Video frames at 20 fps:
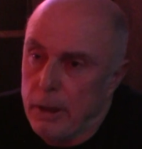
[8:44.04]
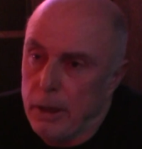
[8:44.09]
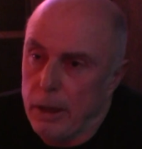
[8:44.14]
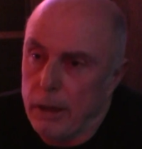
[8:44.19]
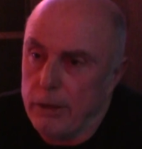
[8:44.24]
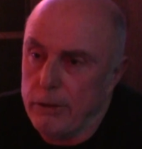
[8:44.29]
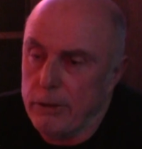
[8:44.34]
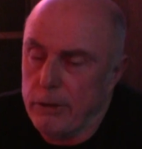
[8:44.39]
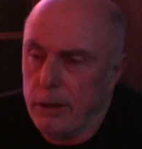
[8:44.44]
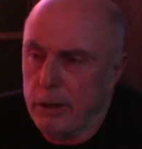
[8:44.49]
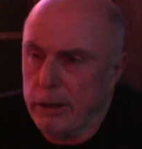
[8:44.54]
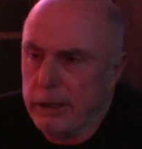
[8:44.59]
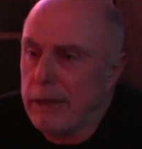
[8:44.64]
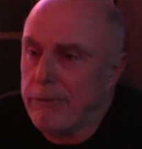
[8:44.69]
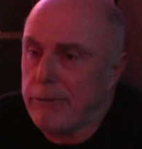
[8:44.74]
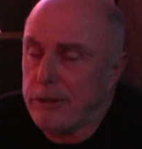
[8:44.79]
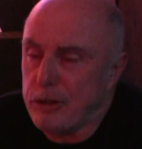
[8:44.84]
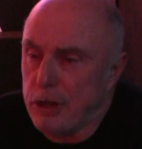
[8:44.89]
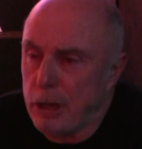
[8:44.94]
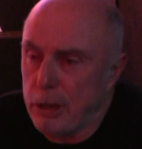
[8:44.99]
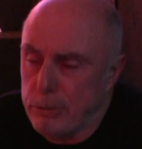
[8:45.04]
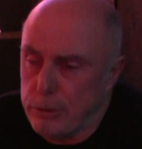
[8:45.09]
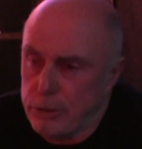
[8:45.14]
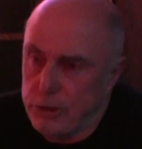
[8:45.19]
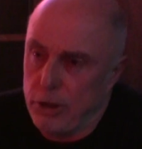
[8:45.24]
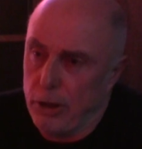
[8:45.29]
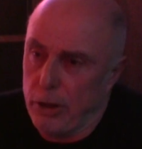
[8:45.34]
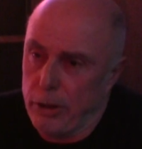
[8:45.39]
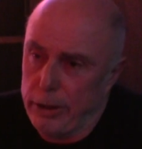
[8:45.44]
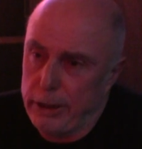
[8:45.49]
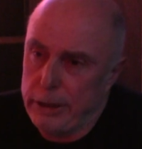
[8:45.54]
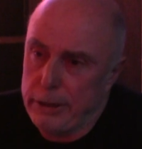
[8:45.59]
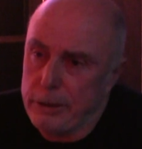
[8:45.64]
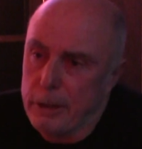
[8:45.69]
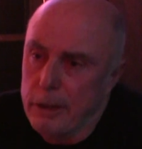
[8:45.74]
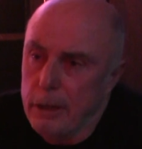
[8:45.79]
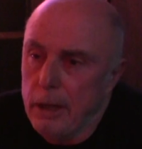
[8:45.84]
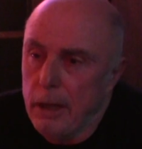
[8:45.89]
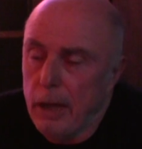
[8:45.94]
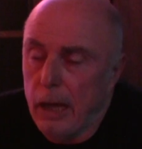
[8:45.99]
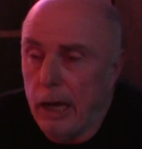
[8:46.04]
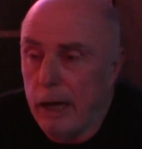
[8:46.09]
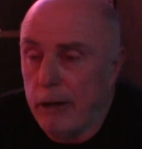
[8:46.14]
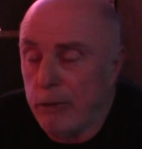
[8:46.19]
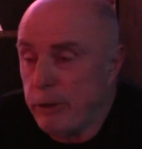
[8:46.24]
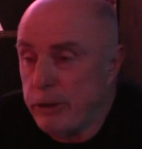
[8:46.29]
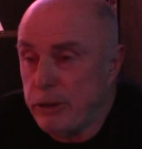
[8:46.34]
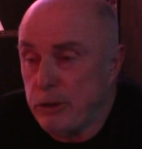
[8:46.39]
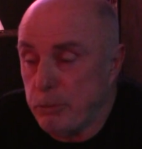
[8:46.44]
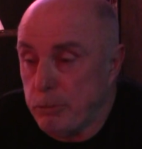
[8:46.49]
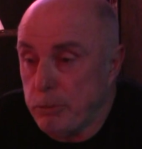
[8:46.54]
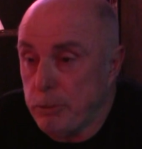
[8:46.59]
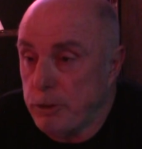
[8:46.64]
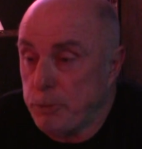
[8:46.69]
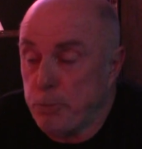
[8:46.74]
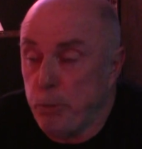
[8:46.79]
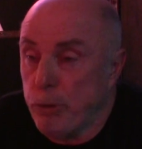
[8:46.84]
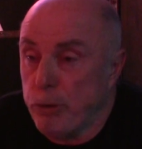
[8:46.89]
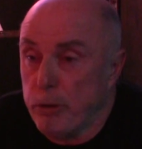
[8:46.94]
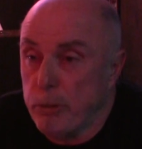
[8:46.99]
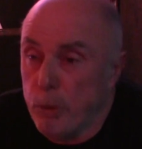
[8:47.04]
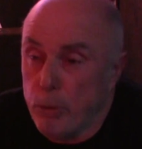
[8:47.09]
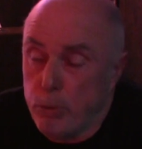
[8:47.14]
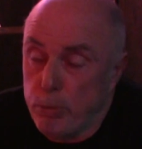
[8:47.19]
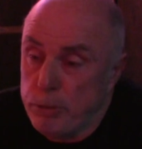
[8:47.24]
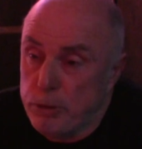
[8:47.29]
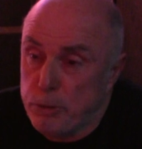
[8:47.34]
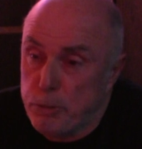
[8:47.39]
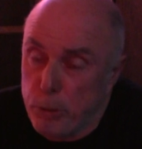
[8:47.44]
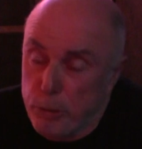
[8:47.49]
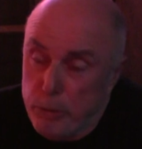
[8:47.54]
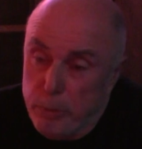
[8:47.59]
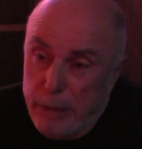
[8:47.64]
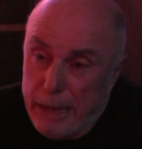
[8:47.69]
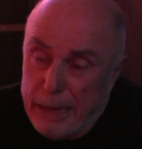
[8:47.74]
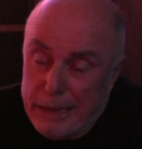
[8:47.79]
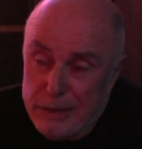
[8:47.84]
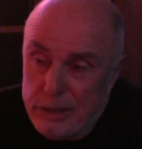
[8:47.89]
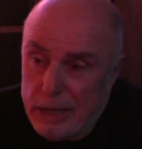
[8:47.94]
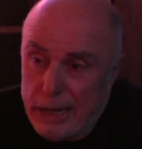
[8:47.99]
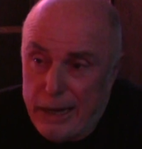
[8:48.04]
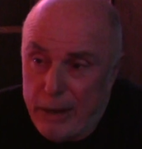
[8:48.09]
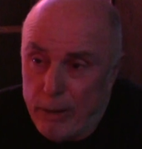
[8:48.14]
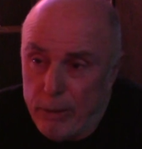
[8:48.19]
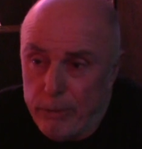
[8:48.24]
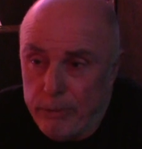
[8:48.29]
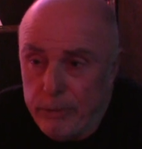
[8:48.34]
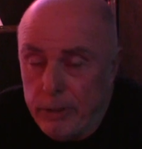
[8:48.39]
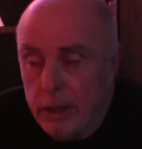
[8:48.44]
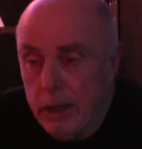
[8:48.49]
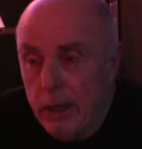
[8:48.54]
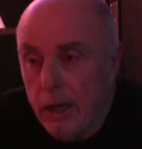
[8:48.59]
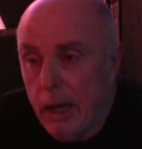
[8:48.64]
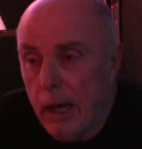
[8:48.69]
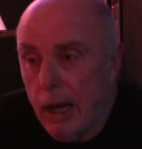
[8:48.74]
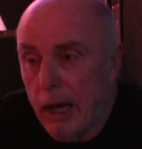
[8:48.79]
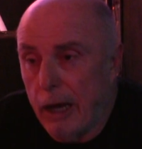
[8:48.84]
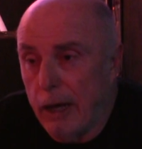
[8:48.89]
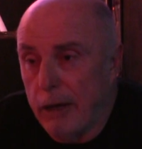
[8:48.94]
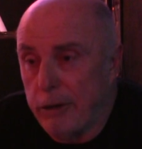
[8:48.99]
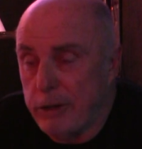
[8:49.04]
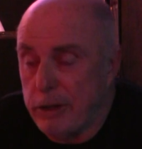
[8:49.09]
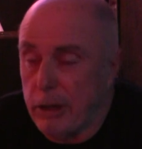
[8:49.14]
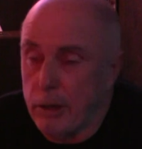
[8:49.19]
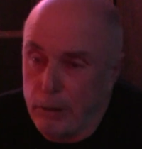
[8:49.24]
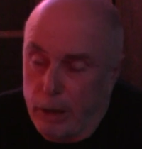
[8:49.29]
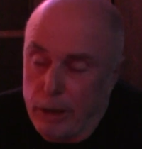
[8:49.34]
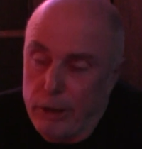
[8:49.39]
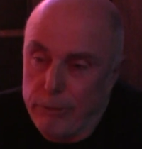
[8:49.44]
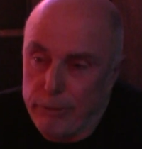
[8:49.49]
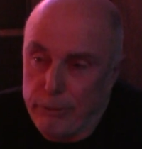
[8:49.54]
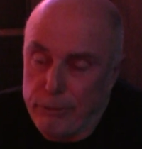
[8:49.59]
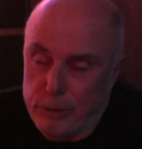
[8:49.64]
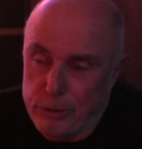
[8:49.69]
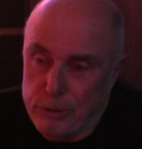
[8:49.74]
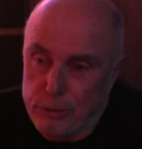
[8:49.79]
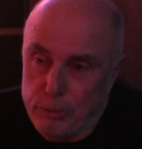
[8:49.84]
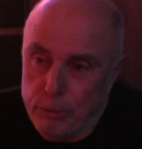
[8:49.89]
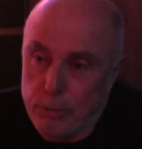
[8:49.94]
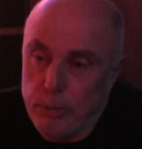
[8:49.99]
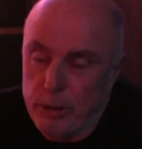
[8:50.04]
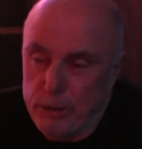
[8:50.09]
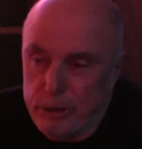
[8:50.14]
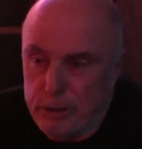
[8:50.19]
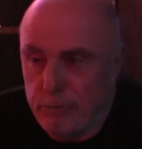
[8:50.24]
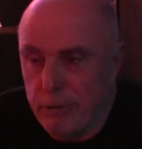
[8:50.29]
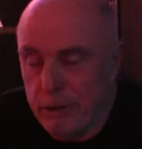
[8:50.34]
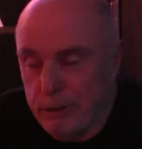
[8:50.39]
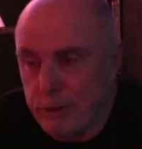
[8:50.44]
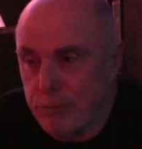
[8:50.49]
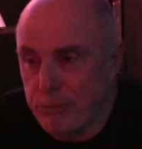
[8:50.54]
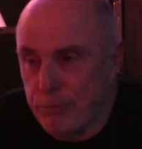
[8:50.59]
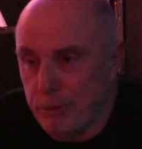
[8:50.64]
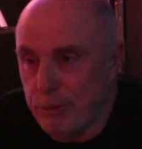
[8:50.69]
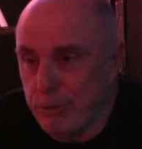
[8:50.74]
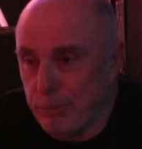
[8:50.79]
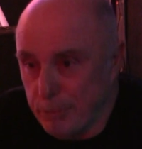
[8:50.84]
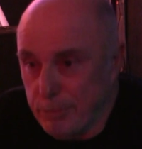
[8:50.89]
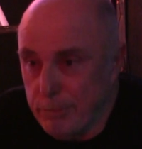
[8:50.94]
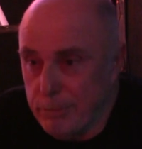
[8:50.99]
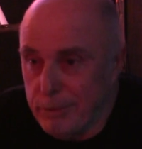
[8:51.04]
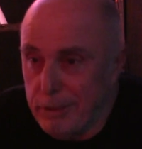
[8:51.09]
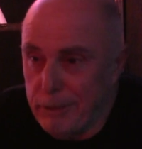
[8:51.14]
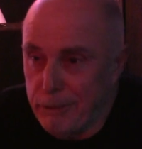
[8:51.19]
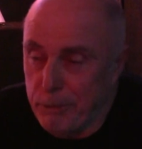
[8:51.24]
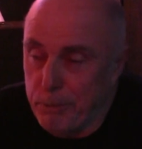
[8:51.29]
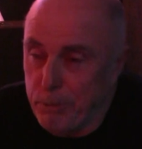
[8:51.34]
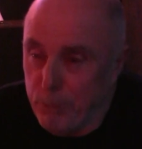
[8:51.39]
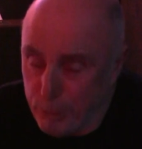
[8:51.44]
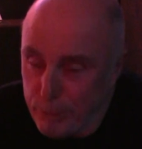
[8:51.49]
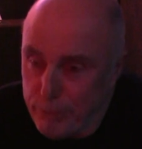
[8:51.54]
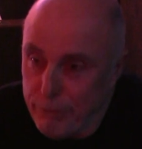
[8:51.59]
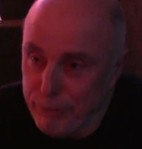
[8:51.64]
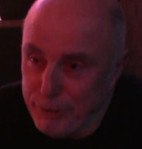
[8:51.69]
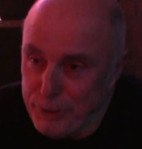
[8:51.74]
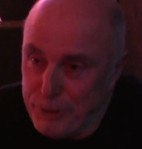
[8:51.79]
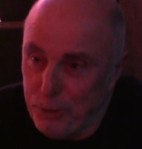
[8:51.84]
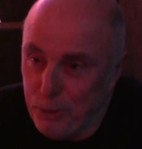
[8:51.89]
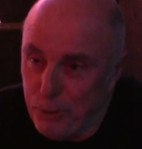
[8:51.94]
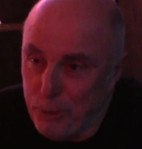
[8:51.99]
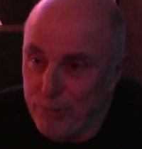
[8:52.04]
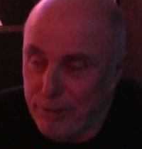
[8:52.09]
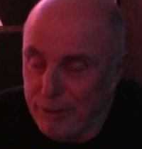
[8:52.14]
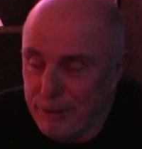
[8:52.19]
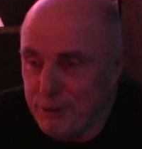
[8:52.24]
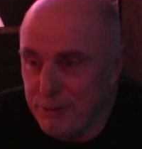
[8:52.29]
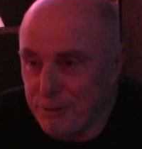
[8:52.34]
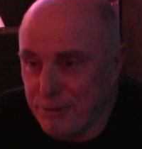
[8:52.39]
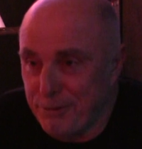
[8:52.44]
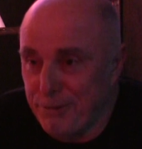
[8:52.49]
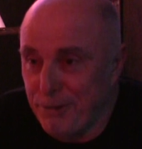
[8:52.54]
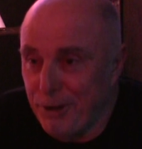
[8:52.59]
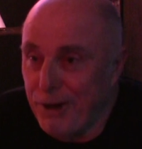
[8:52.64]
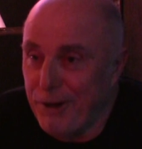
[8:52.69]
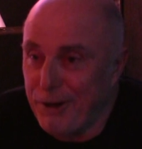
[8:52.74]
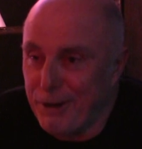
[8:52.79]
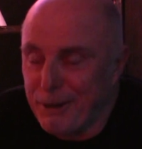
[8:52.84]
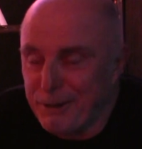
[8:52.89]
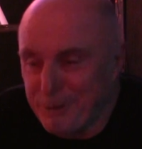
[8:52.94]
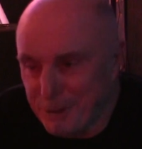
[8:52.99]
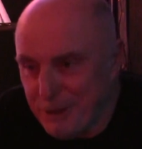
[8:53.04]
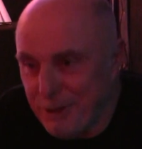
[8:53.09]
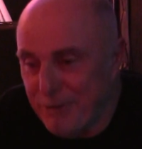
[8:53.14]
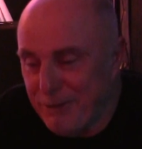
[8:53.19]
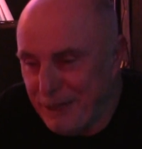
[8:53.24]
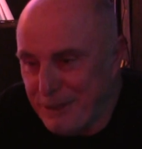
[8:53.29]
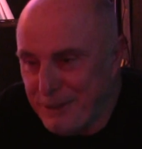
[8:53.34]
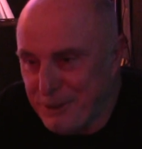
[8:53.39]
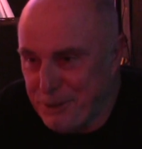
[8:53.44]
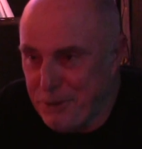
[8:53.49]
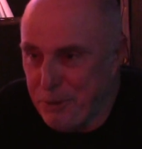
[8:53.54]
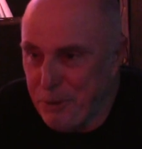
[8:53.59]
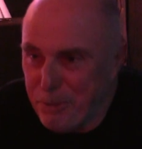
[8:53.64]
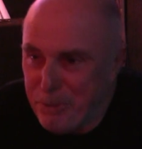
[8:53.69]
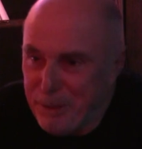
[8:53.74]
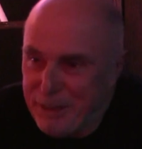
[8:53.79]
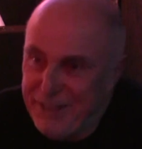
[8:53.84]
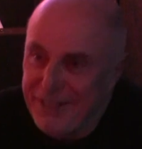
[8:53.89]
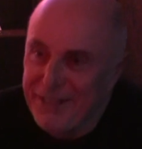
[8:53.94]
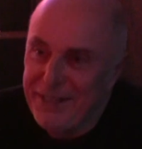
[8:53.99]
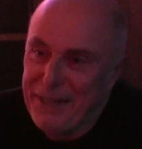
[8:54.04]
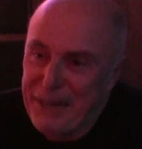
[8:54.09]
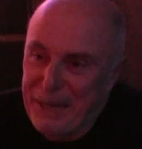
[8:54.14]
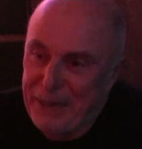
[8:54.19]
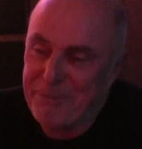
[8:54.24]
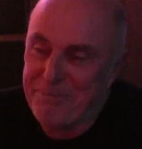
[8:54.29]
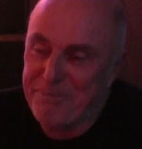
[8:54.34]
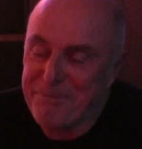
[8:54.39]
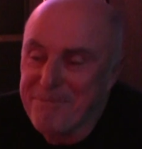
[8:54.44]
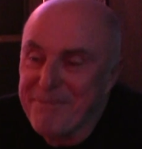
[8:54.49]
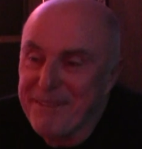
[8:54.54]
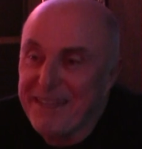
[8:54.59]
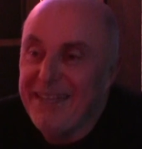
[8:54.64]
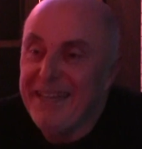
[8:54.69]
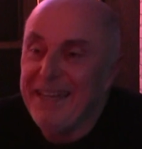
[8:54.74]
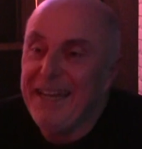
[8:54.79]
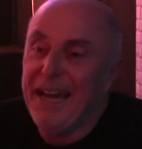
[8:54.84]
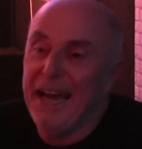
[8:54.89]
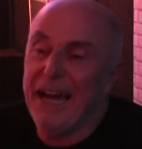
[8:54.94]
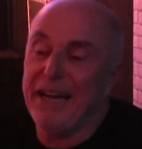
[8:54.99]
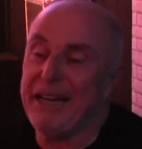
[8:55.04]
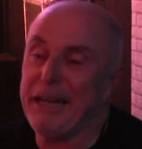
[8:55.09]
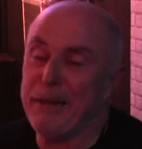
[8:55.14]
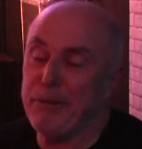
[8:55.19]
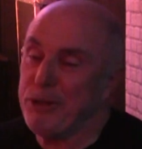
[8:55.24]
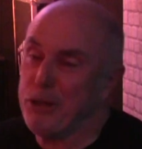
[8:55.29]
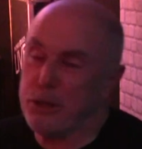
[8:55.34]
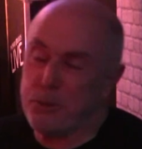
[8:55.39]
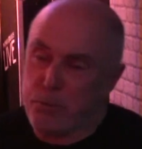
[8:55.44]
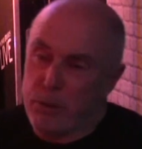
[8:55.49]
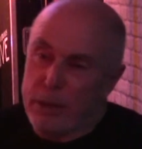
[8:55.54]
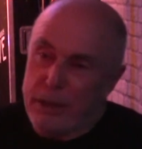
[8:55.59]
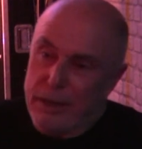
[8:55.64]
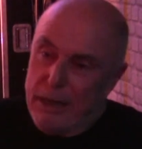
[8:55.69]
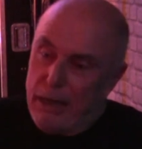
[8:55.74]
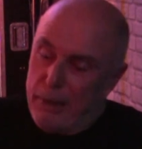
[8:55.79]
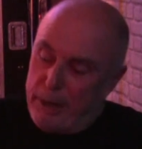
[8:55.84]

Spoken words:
Kevin Jones started, which put the bands out. You know, like the Mersey runs through Liverpool, the River Stort runs through Harlow, so hence Stort Beat. And it was just brilliant.